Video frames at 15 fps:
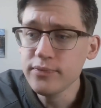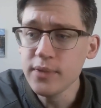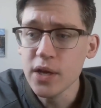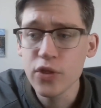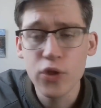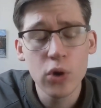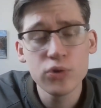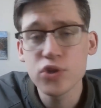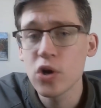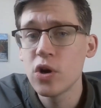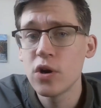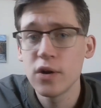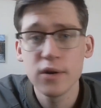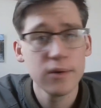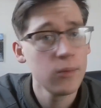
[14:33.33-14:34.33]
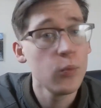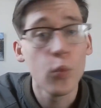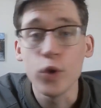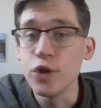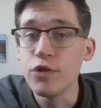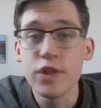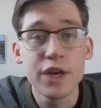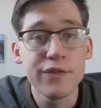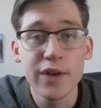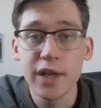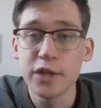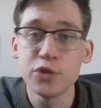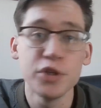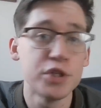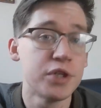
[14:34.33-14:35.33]
Those are what you think of an
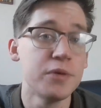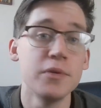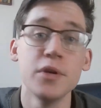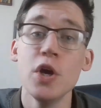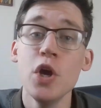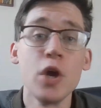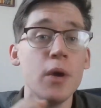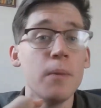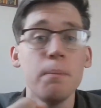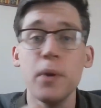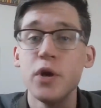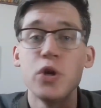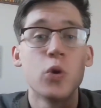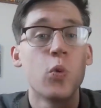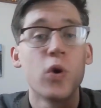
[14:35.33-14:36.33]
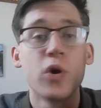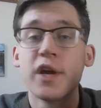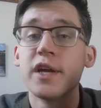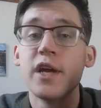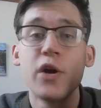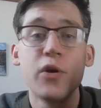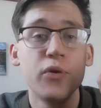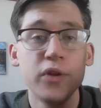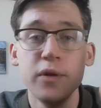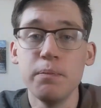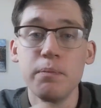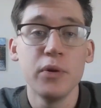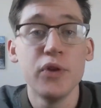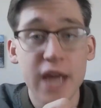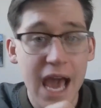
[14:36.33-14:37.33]
electrician, but you're working not only
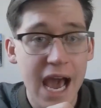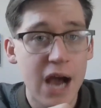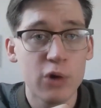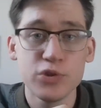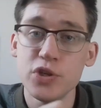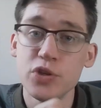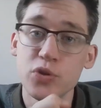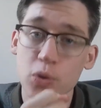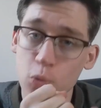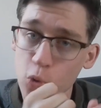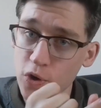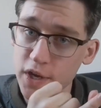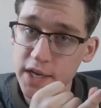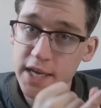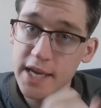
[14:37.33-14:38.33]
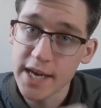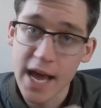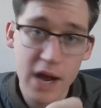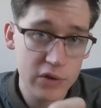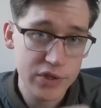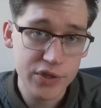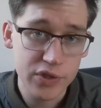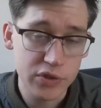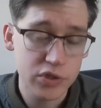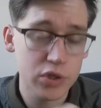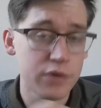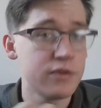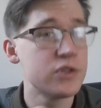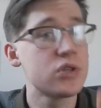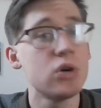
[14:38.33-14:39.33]
building houses or working in houses on
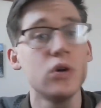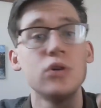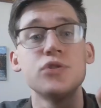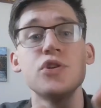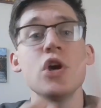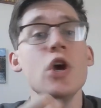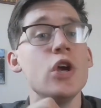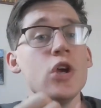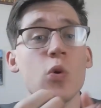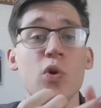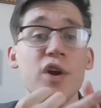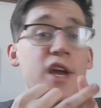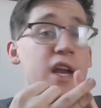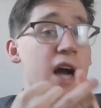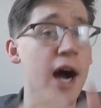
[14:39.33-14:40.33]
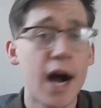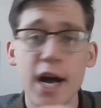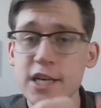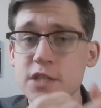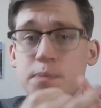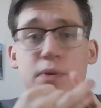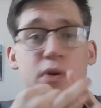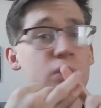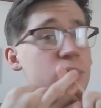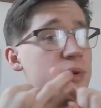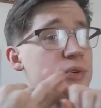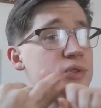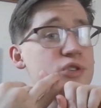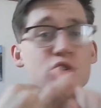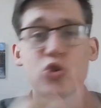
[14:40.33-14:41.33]
service calls, you're working in
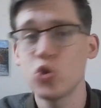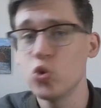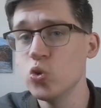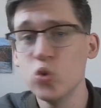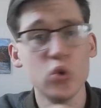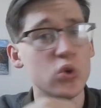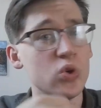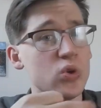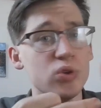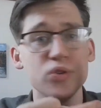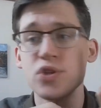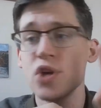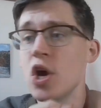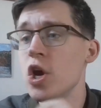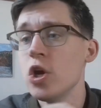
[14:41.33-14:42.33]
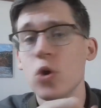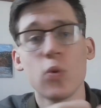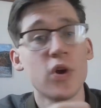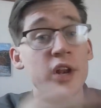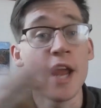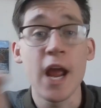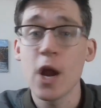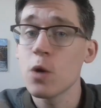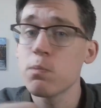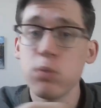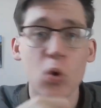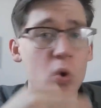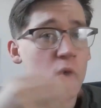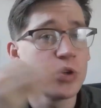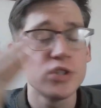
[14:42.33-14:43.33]
hospitals, schools, you're working in
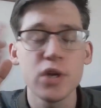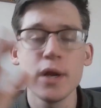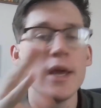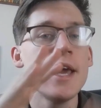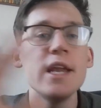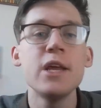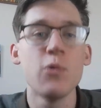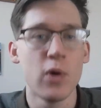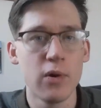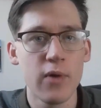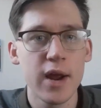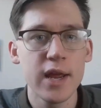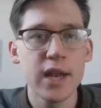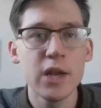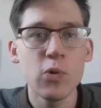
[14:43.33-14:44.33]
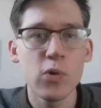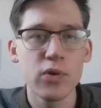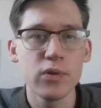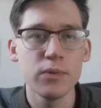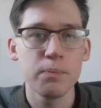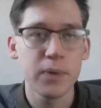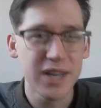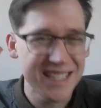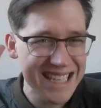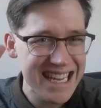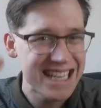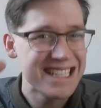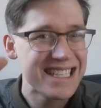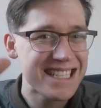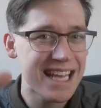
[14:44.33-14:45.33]
airports, anywhere, right? Anywhere, but it's
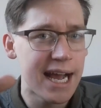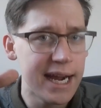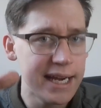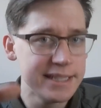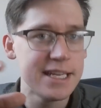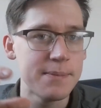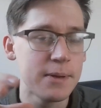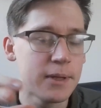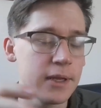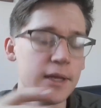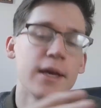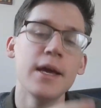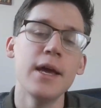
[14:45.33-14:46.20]
inside typically,